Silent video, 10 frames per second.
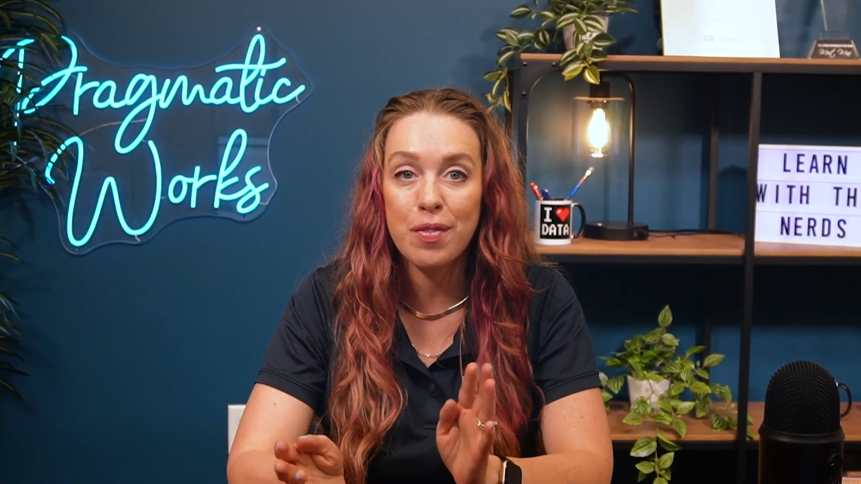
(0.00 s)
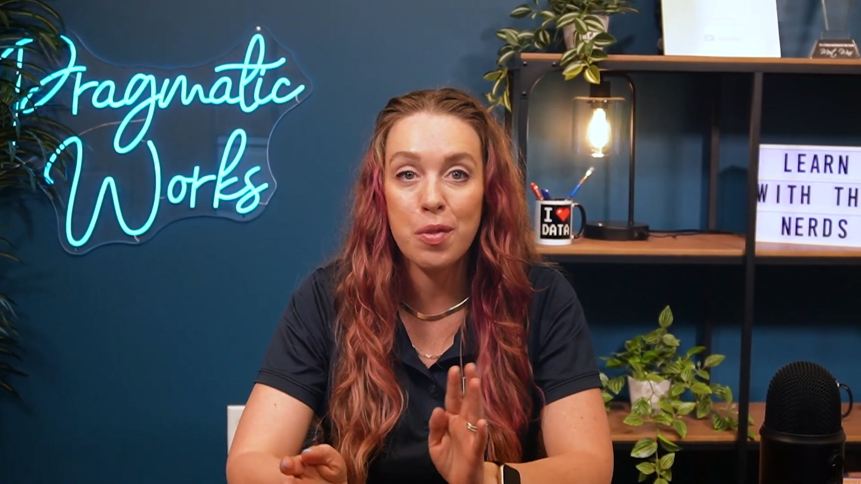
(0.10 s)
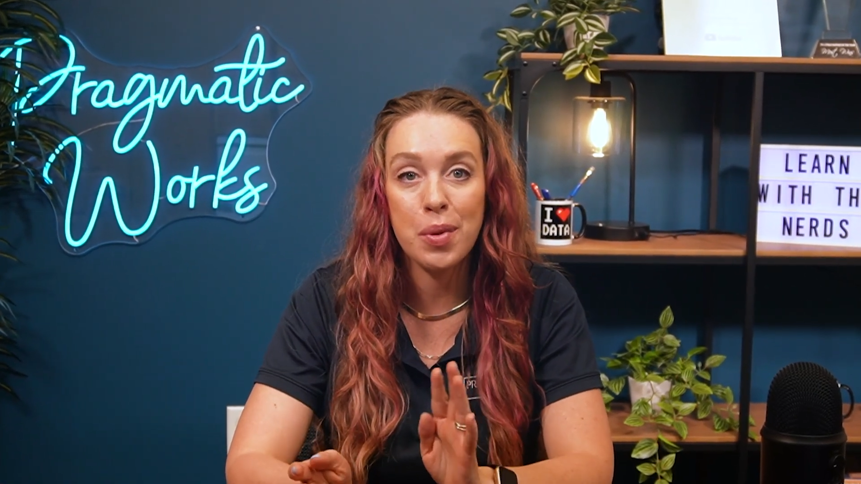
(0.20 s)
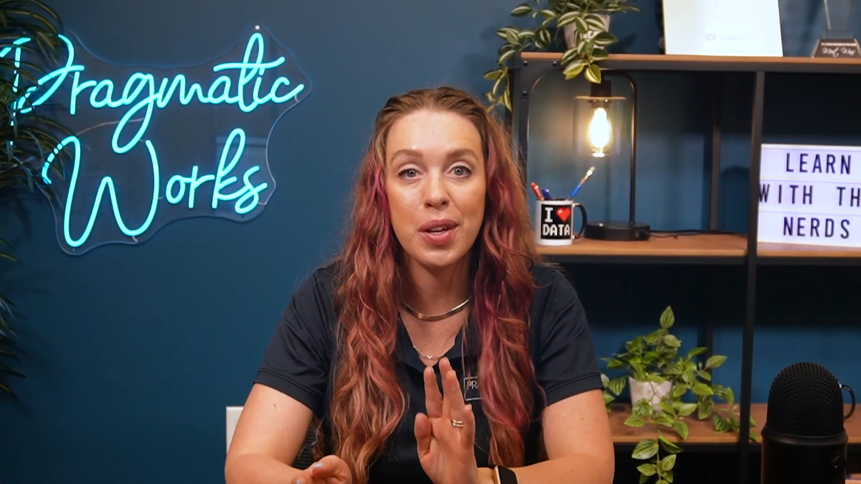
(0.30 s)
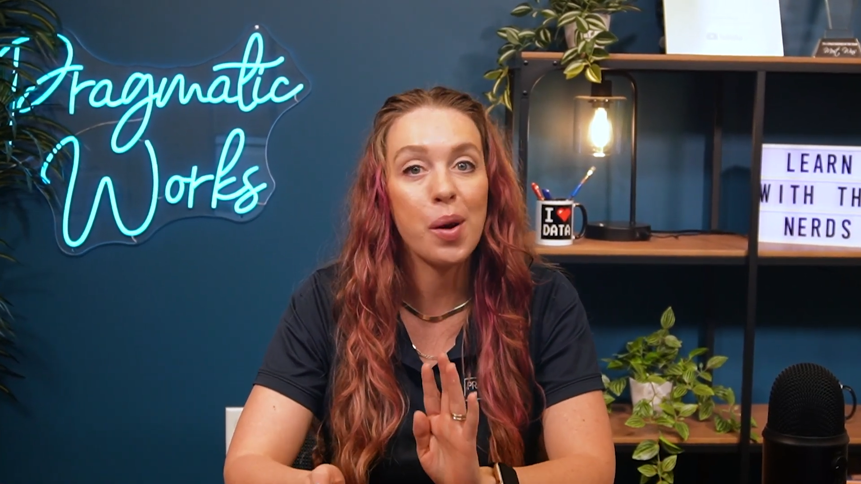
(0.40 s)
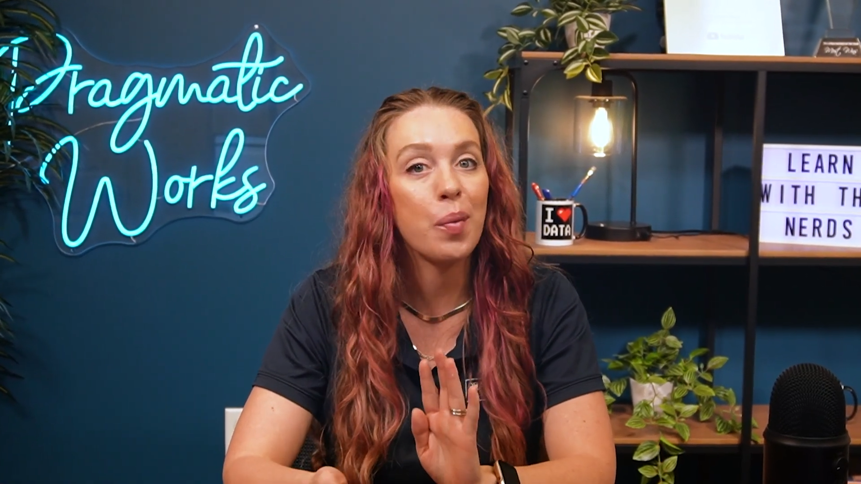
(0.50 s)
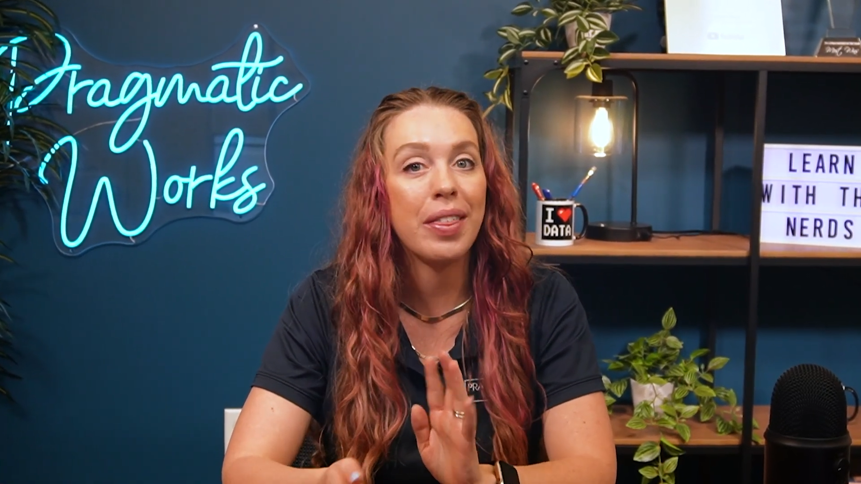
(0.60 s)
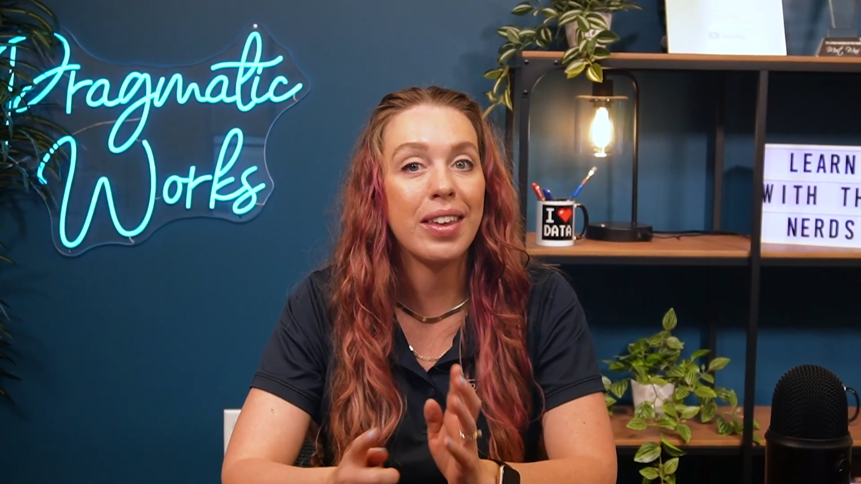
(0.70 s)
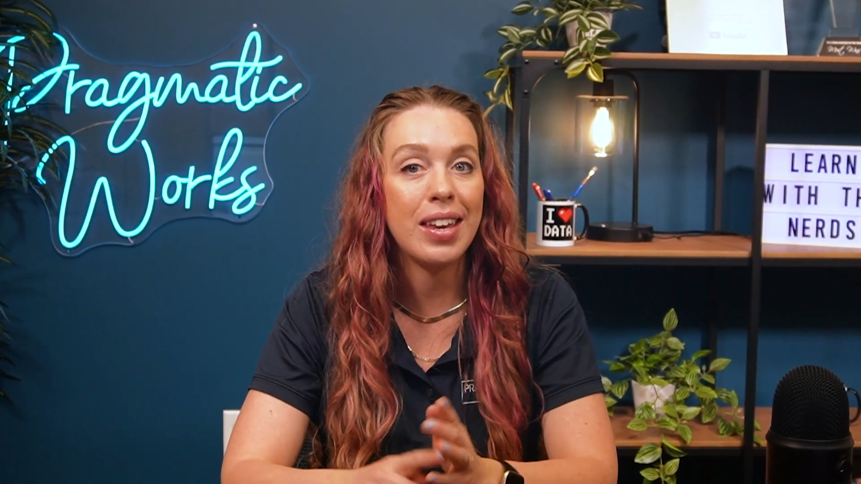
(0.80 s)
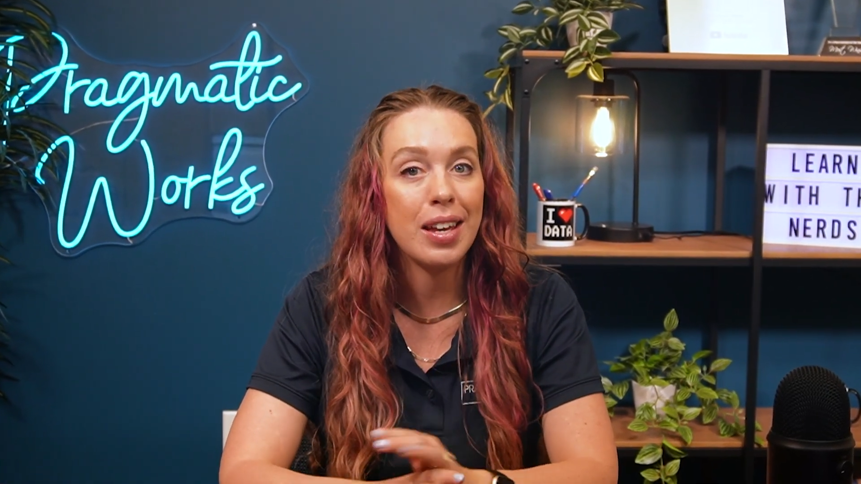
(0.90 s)
familiar
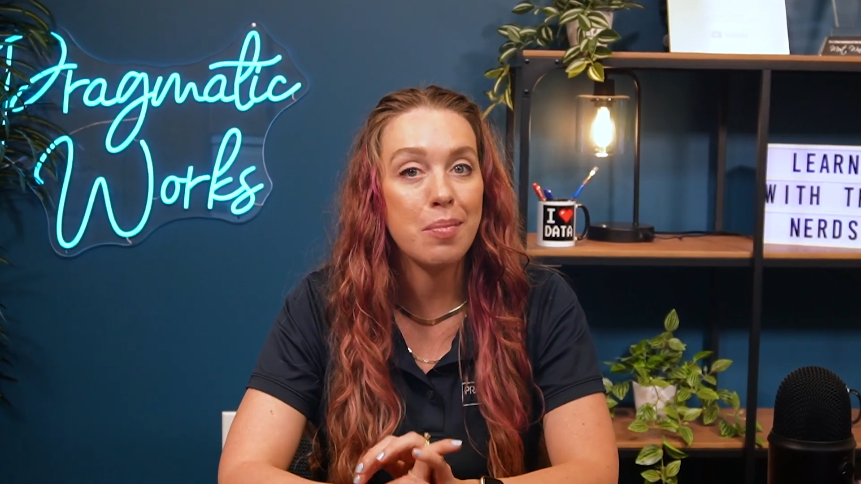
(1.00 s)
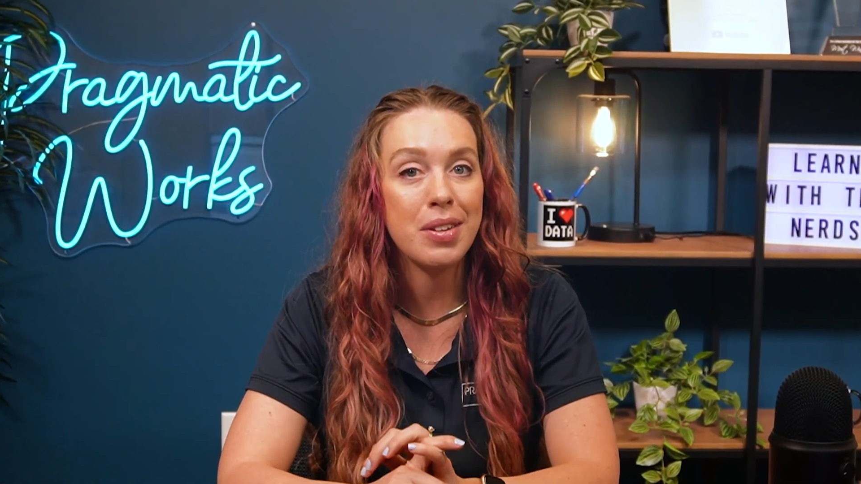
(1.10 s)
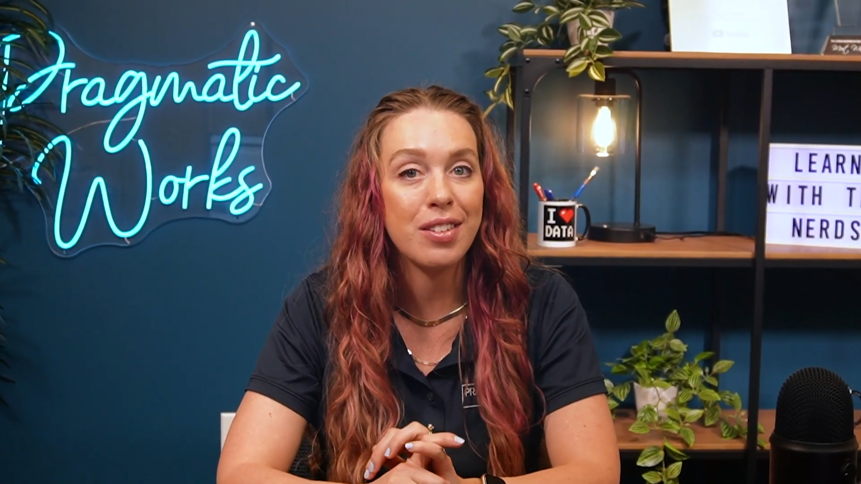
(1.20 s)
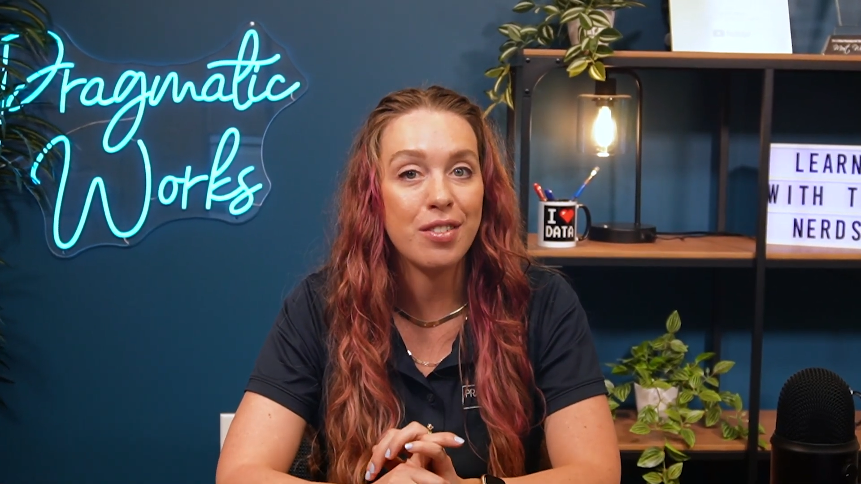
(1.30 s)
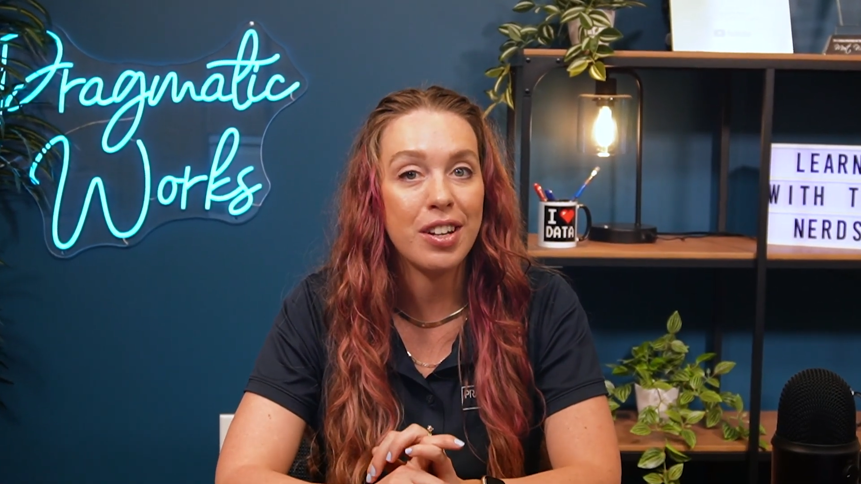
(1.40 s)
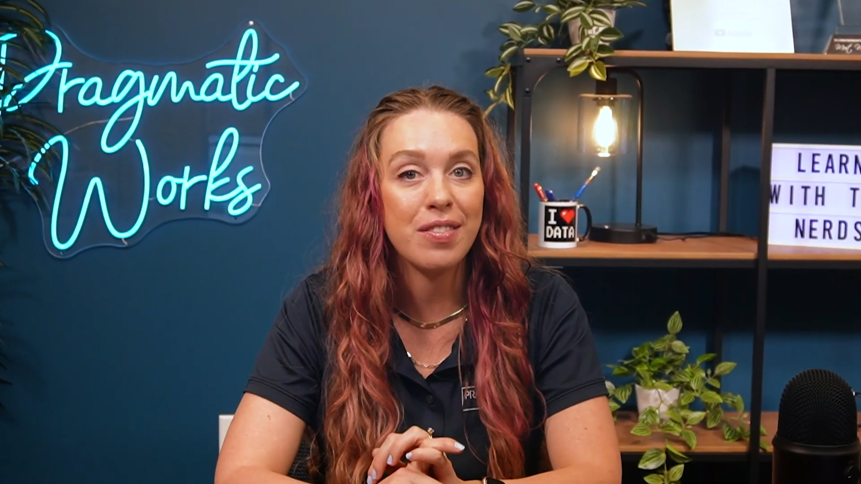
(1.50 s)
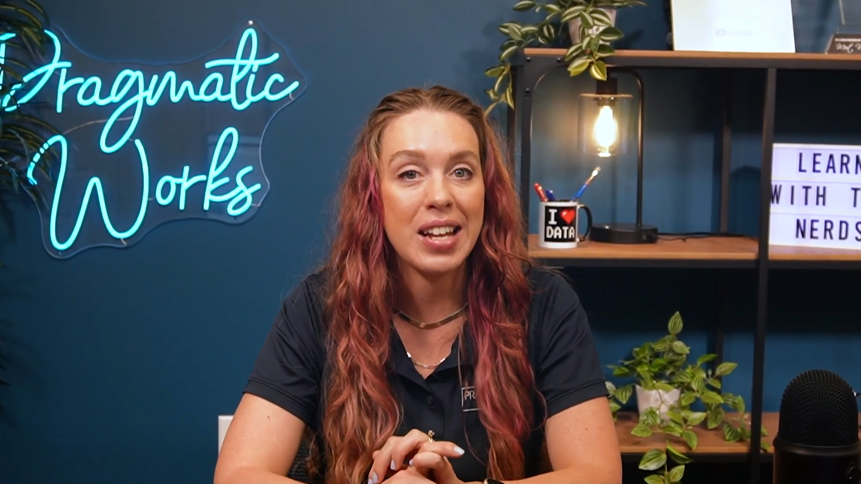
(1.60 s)
with key administrative